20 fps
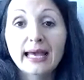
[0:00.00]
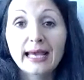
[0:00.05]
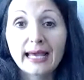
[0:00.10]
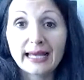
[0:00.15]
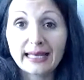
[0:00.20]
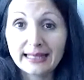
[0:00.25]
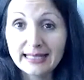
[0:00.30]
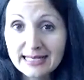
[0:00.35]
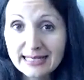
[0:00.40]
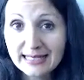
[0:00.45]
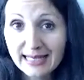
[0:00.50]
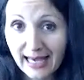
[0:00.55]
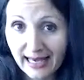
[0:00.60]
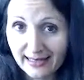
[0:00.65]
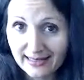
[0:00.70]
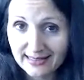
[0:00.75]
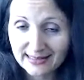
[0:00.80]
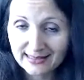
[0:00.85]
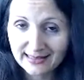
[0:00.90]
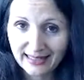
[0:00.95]
In this
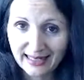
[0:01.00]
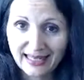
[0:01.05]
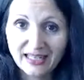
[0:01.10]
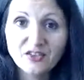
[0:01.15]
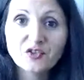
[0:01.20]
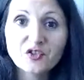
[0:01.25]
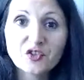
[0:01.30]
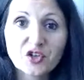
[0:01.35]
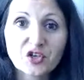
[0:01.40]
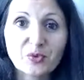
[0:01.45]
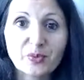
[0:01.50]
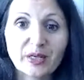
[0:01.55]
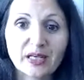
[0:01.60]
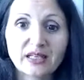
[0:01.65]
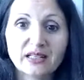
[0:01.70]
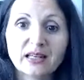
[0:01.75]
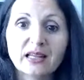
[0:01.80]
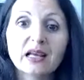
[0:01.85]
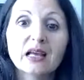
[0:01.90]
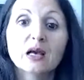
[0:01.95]
case, in
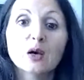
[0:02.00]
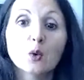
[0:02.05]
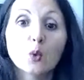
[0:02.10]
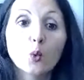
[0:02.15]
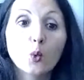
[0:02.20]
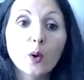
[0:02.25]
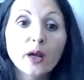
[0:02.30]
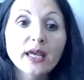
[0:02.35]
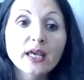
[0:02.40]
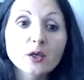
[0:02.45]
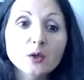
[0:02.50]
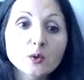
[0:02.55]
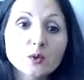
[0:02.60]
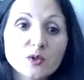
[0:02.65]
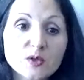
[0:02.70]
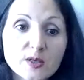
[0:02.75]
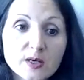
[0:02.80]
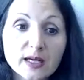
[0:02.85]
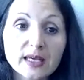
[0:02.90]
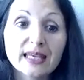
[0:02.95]
Serbian, we use
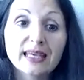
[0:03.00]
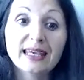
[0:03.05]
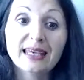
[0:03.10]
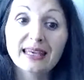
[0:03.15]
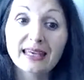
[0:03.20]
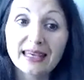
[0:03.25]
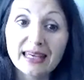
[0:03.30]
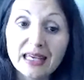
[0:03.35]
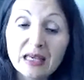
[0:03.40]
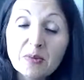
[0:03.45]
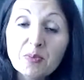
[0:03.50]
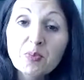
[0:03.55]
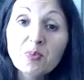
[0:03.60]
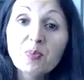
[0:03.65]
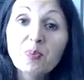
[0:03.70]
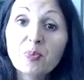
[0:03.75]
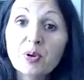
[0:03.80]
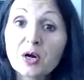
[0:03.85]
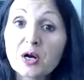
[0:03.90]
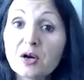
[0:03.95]
the
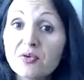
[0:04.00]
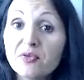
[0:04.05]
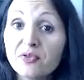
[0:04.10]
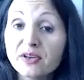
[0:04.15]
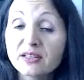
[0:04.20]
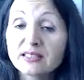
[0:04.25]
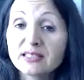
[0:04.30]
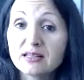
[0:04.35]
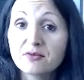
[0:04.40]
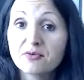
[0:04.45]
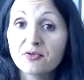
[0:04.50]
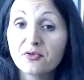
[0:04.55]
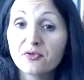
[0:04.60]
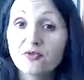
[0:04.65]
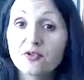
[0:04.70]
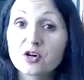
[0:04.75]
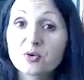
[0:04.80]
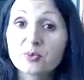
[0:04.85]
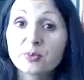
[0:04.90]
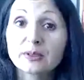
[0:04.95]
imperfective
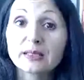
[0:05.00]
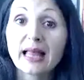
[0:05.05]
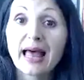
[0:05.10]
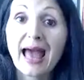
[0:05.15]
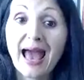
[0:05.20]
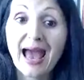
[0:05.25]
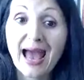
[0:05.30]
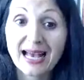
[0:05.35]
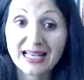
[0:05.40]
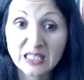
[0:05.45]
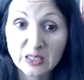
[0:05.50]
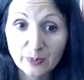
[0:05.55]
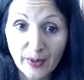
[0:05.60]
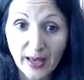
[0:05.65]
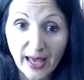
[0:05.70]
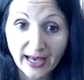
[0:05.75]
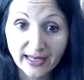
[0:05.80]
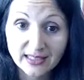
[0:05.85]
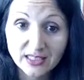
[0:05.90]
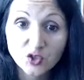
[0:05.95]
verbal
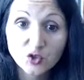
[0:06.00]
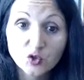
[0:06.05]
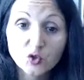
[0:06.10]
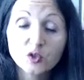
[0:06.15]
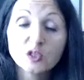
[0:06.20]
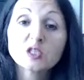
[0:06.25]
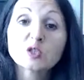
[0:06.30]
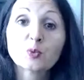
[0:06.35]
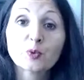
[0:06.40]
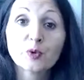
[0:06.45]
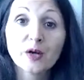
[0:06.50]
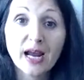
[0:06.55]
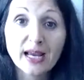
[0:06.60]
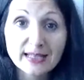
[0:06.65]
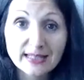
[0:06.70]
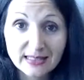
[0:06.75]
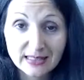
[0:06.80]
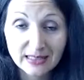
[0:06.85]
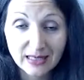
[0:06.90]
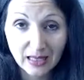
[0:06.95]
aspect to
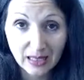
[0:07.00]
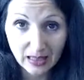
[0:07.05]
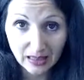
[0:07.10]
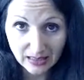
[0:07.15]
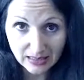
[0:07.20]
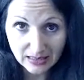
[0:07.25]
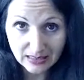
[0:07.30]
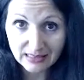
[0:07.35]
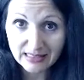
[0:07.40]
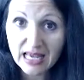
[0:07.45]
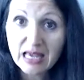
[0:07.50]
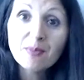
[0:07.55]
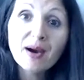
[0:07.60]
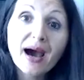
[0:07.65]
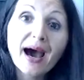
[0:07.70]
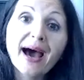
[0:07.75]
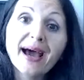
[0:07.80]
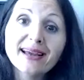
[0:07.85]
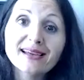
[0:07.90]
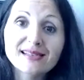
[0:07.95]
express the same
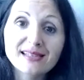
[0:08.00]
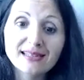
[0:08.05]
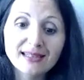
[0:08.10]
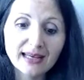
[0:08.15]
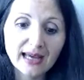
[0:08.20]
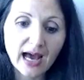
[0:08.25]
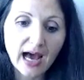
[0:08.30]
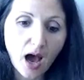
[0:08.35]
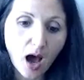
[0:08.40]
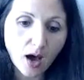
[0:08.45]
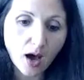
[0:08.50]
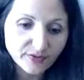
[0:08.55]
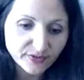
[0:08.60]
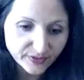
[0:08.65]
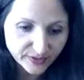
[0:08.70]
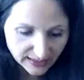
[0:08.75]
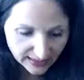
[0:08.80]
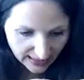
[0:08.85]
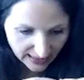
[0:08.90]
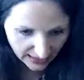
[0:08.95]
idea of
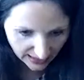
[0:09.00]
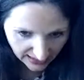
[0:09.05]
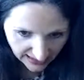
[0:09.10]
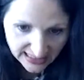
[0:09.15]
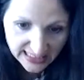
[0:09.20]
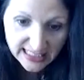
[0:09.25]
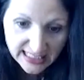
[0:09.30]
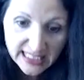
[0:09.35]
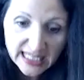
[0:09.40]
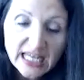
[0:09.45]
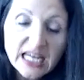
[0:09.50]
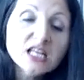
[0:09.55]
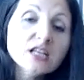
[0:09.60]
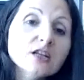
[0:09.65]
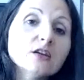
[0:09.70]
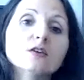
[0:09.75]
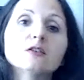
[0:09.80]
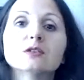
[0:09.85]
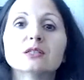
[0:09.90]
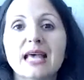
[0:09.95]
a
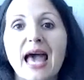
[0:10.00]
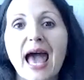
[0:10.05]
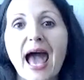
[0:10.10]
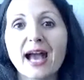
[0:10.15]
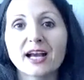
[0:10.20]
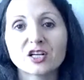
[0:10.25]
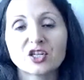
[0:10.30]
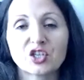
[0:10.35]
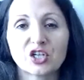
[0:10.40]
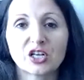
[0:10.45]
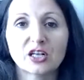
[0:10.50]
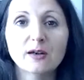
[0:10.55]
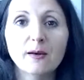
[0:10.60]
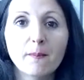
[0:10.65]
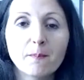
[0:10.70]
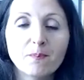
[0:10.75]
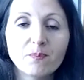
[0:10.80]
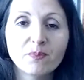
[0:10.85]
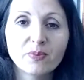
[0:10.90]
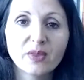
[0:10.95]
continuous action